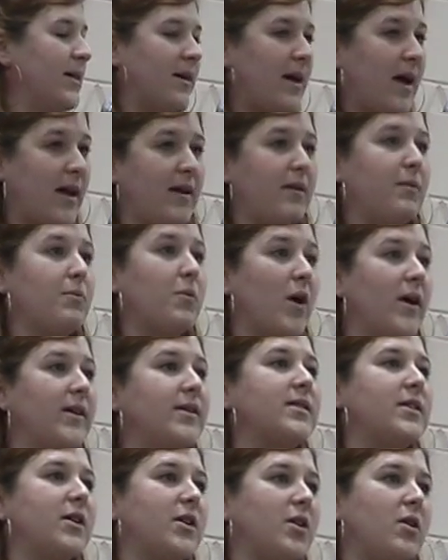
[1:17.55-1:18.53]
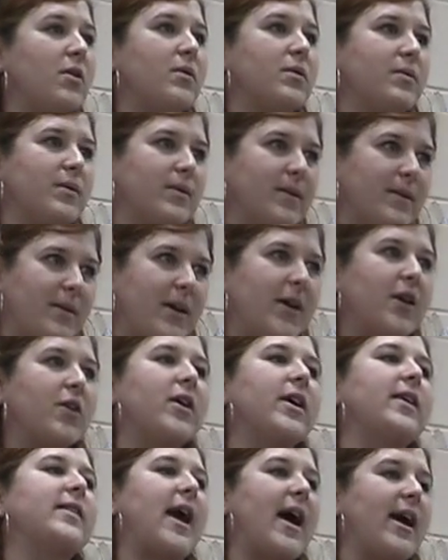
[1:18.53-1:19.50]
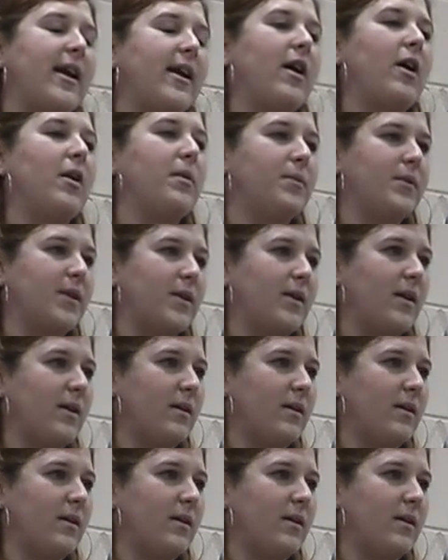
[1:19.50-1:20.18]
And it was, you know, hearing that helped